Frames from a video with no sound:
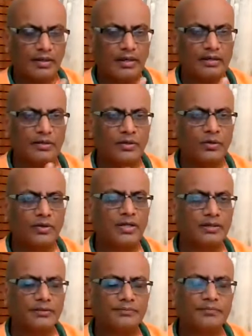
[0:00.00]
in
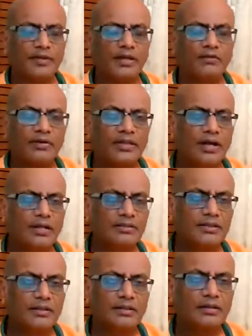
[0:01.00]
yoga, in
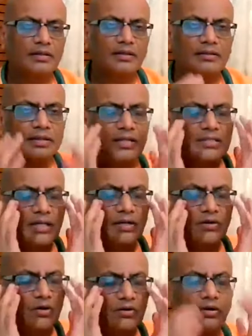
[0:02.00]
Vedanta, these are
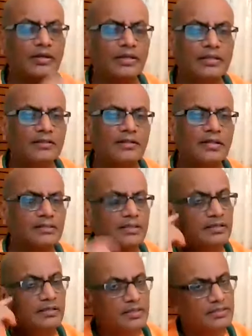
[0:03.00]
not called indriyas.
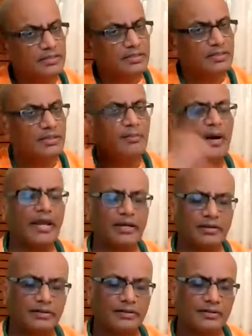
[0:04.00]
Indriyas is in the
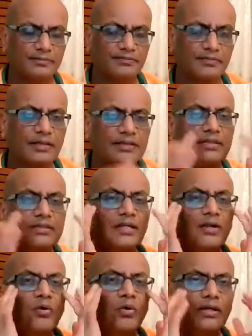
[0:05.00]
mind. These are
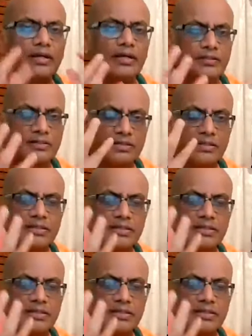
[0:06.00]
golakas. These